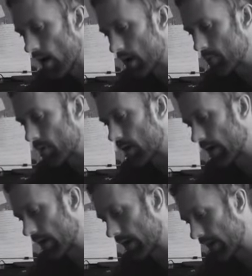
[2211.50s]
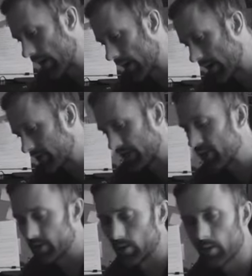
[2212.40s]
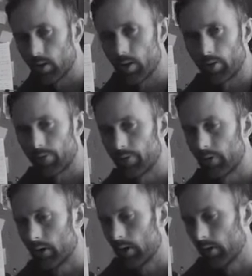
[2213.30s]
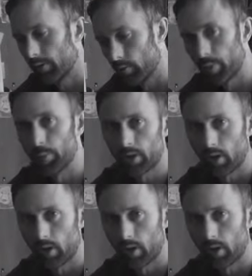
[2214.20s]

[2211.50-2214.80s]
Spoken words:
I'm a citizen of the Republic